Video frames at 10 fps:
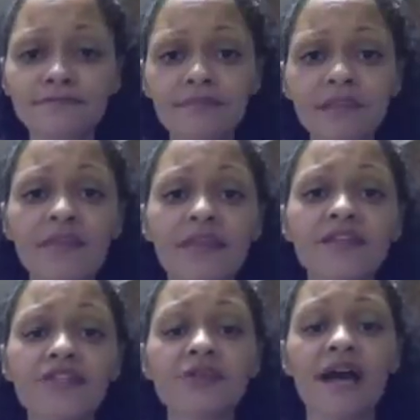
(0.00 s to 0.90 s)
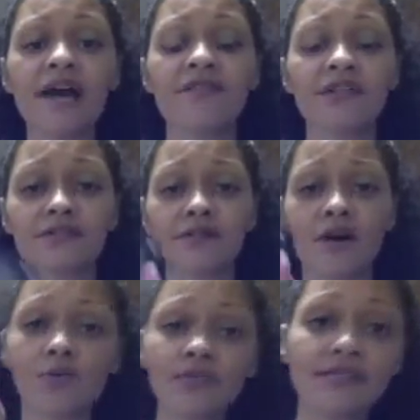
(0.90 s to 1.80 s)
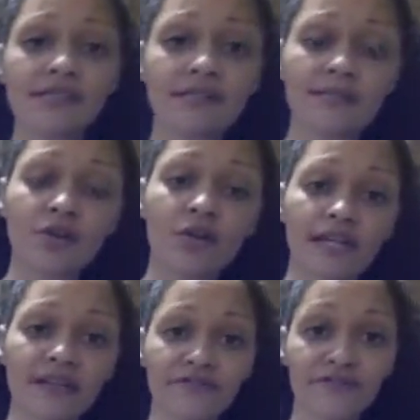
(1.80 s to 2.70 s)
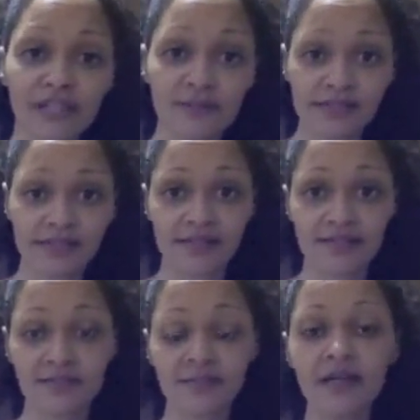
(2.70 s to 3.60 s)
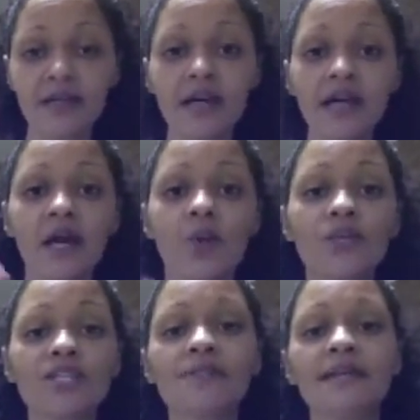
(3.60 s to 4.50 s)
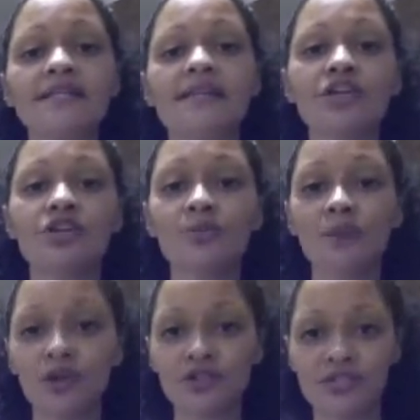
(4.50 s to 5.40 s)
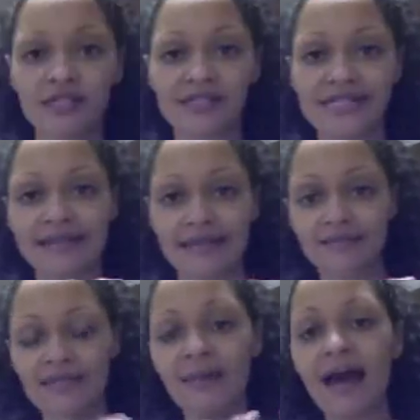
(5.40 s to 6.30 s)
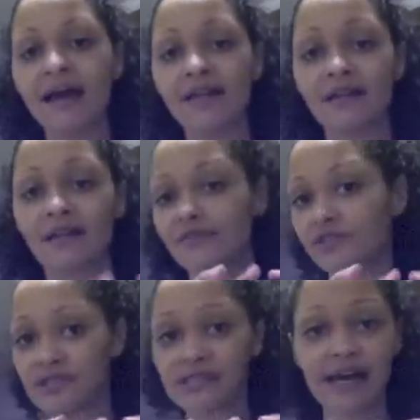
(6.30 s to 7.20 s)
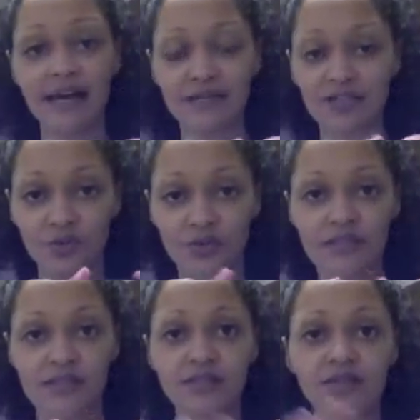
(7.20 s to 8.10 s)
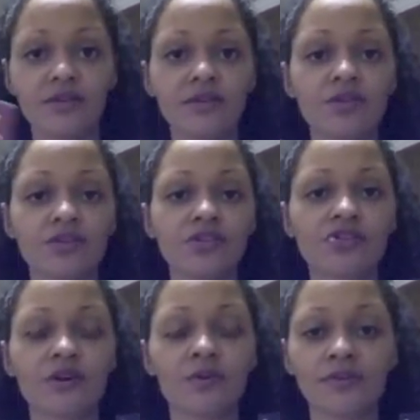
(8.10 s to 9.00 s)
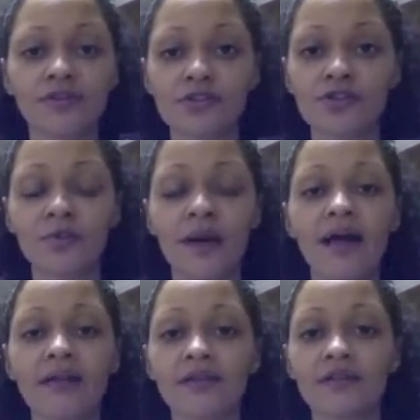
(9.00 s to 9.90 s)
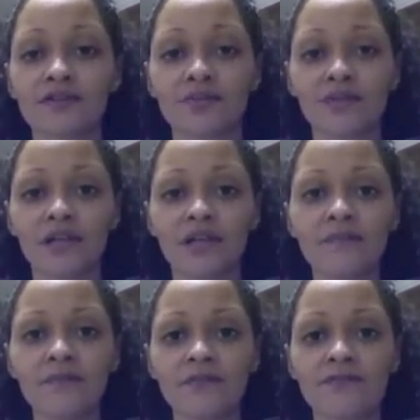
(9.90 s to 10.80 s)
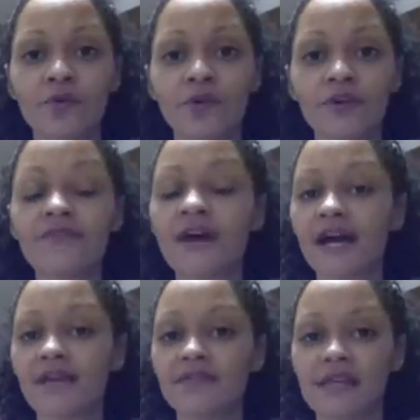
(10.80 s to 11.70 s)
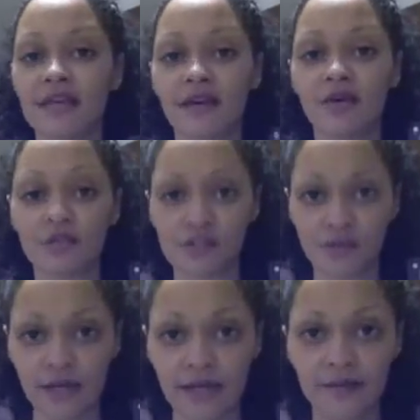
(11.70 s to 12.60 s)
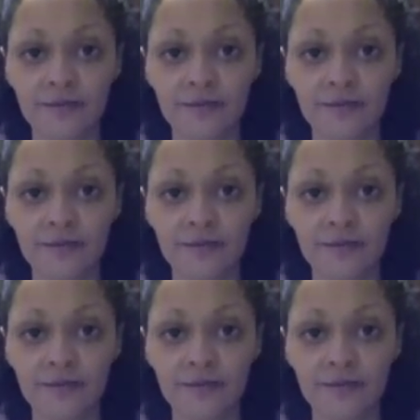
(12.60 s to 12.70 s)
They do have their own system. It's called like a freedom system, which means that you purchase an empty palette of your size choice. You can start with the 2 palette, 3, 4, 5, 10, or 20.